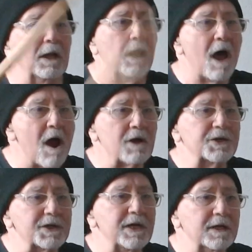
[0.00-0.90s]

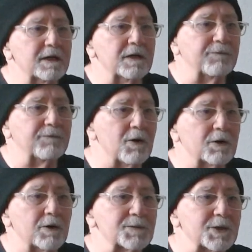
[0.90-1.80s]
locked into the
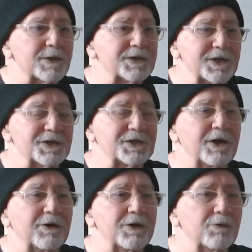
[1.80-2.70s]
fulcrum so it sits
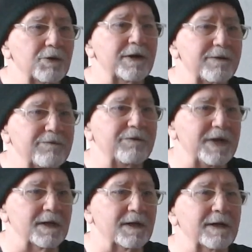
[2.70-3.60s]
there and you really
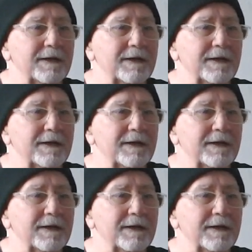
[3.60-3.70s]
feel it.